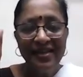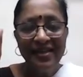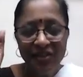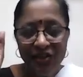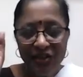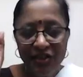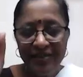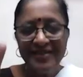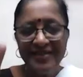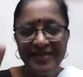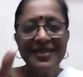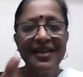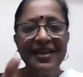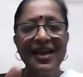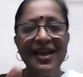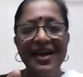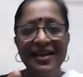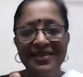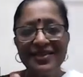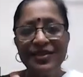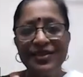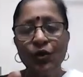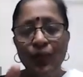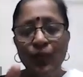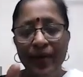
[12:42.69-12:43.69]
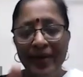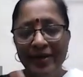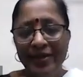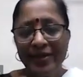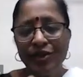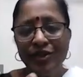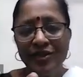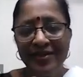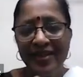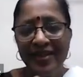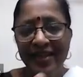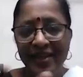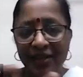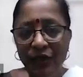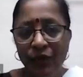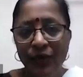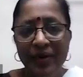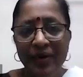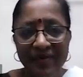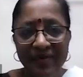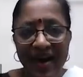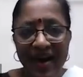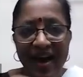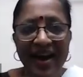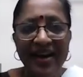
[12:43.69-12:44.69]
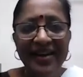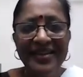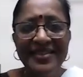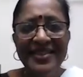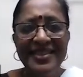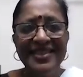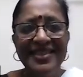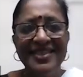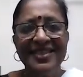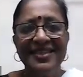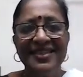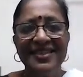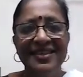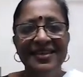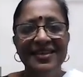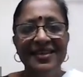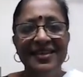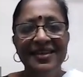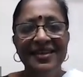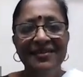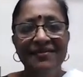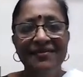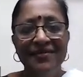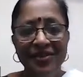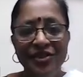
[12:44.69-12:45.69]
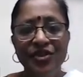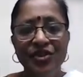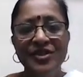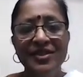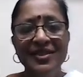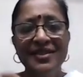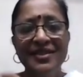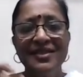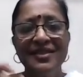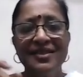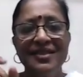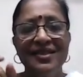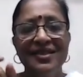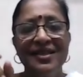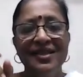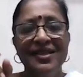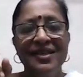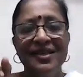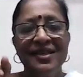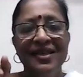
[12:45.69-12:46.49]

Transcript: Just the last question that you have asked, which is,